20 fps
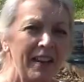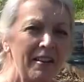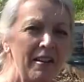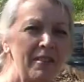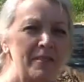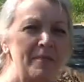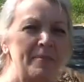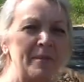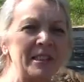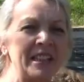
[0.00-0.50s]

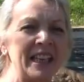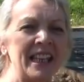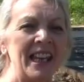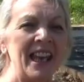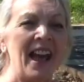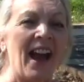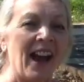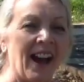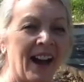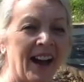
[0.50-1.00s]
everybody,
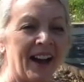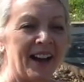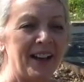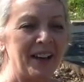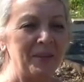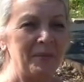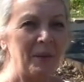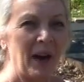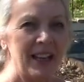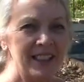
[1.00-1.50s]

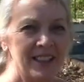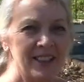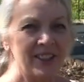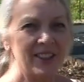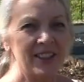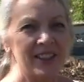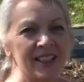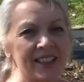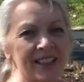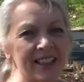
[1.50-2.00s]
um, as you
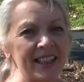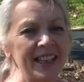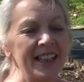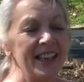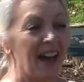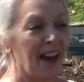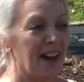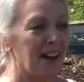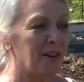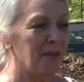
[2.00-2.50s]
can see
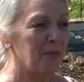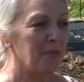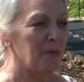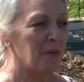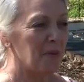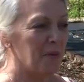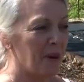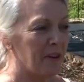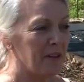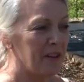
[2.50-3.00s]

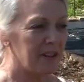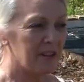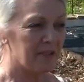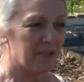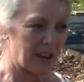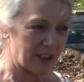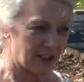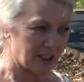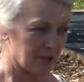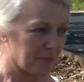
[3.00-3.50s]
um, we're in the
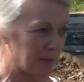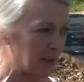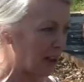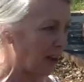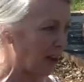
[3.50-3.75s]
vegetable